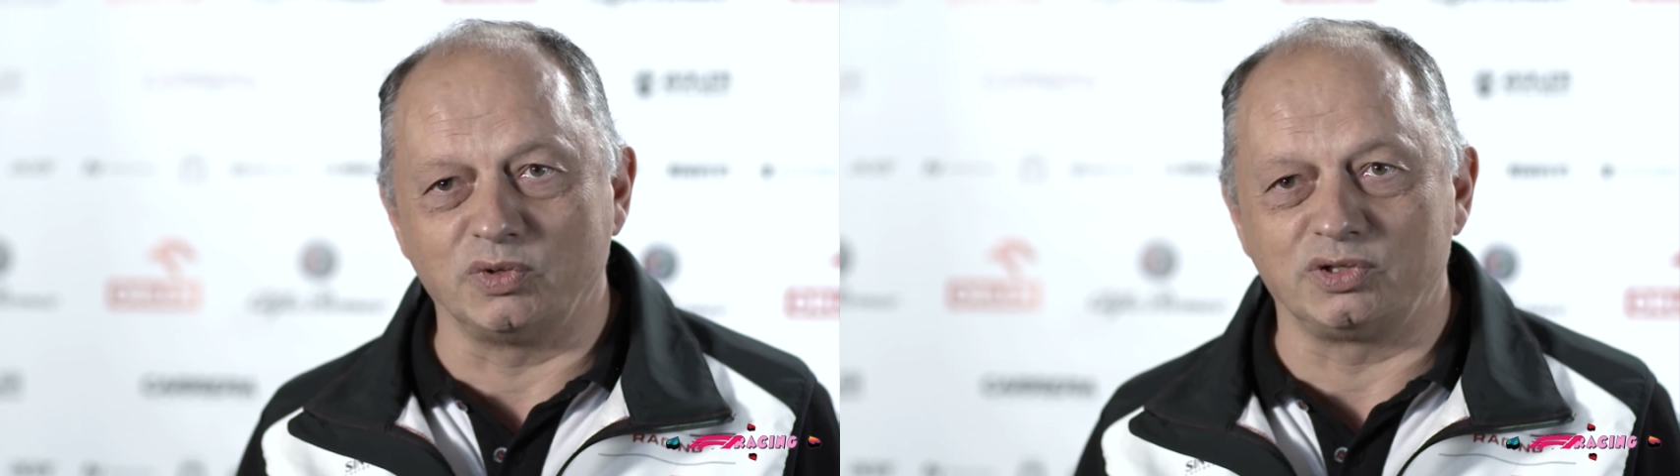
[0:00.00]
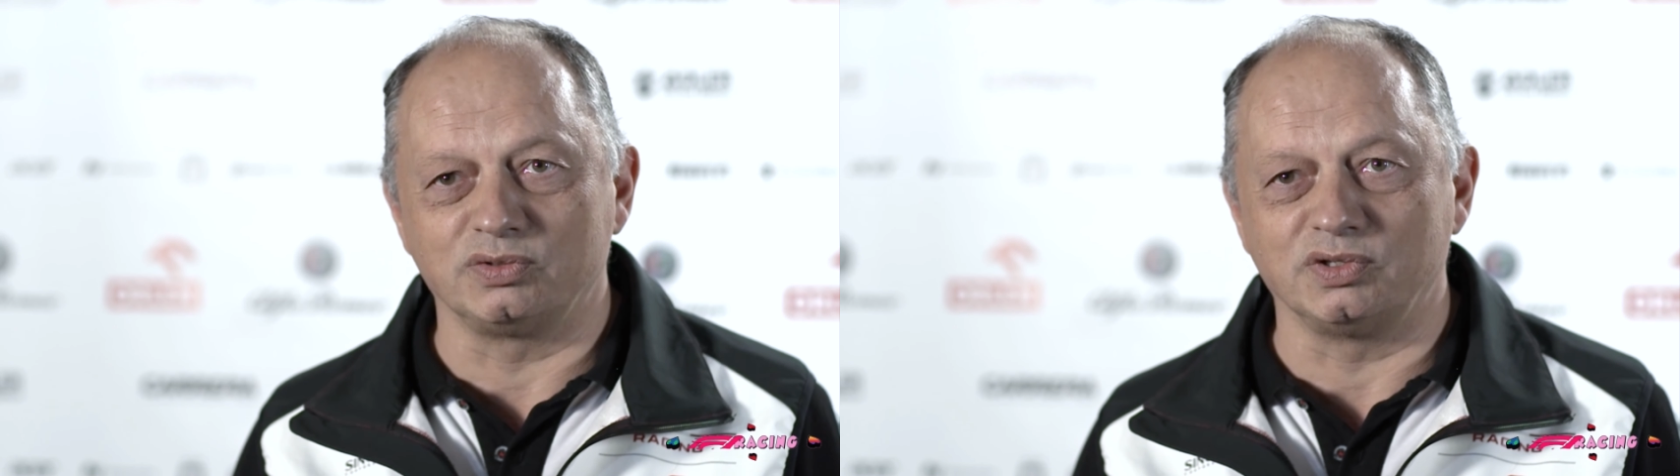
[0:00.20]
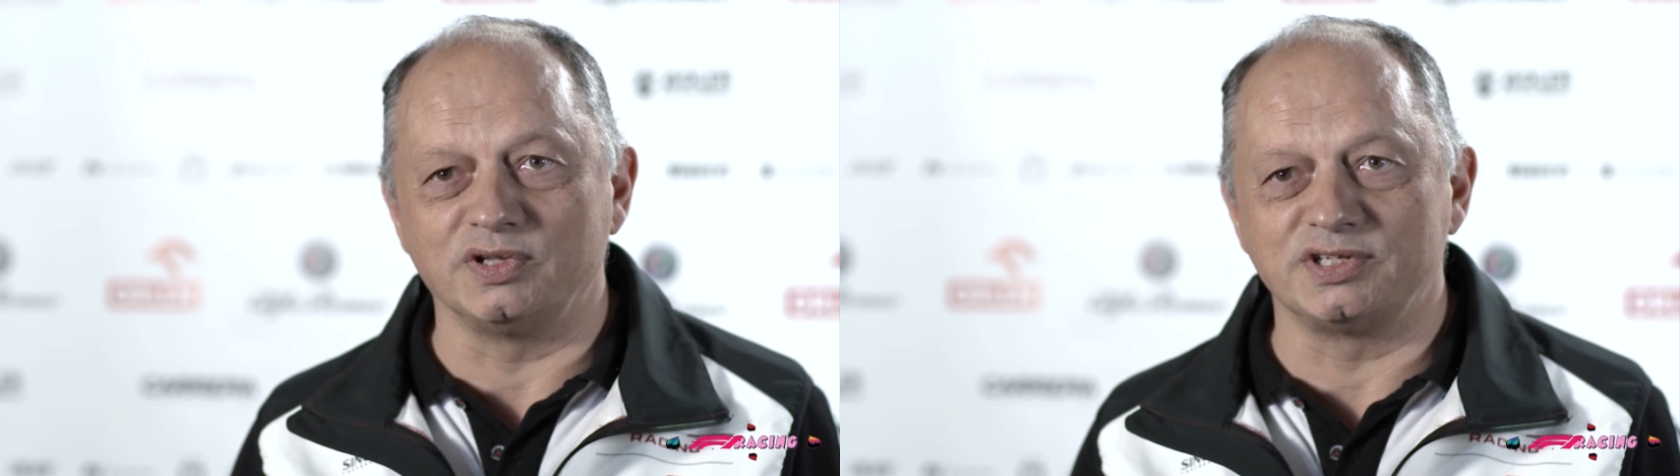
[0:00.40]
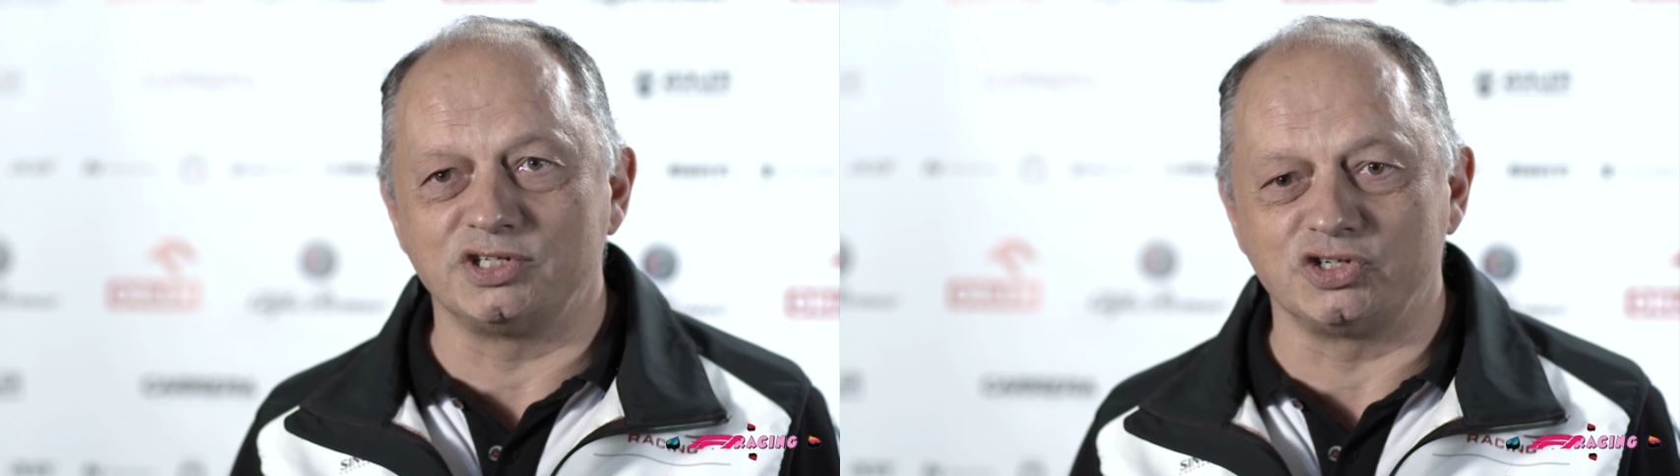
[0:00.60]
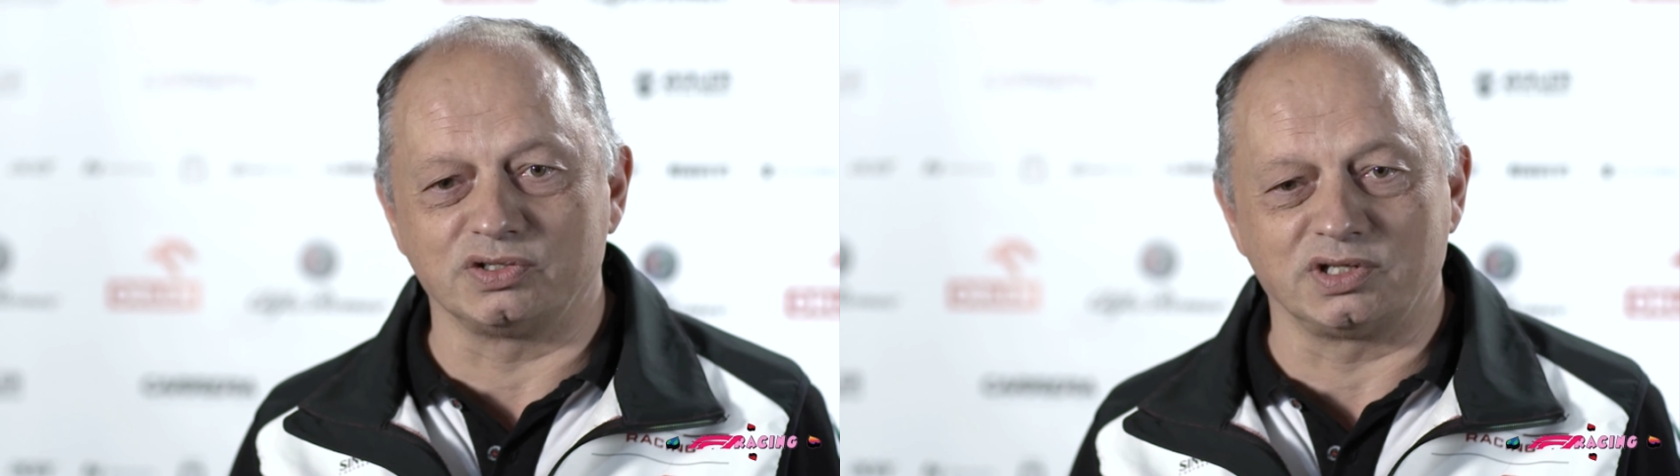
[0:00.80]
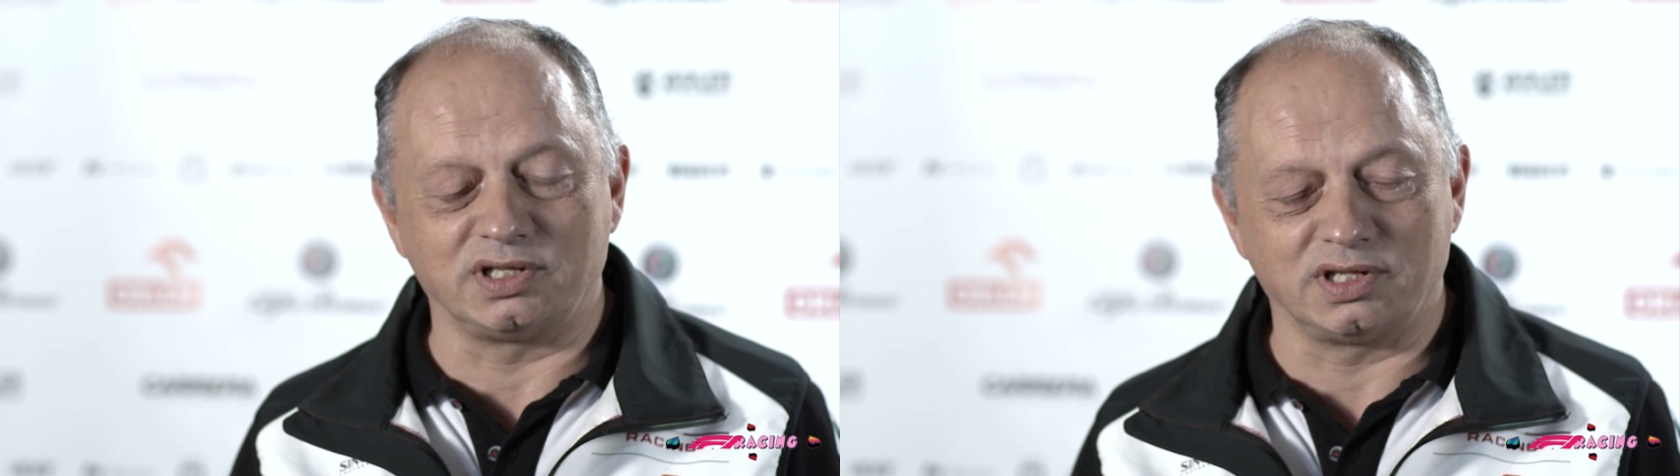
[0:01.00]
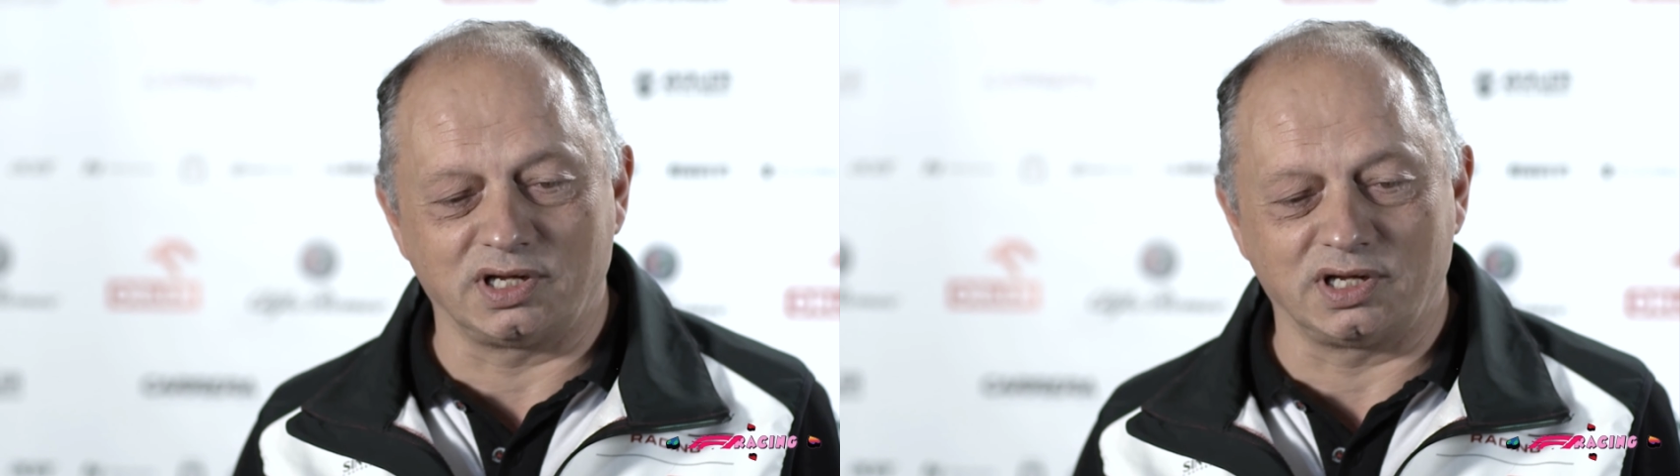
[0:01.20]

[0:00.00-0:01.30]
we took the decision and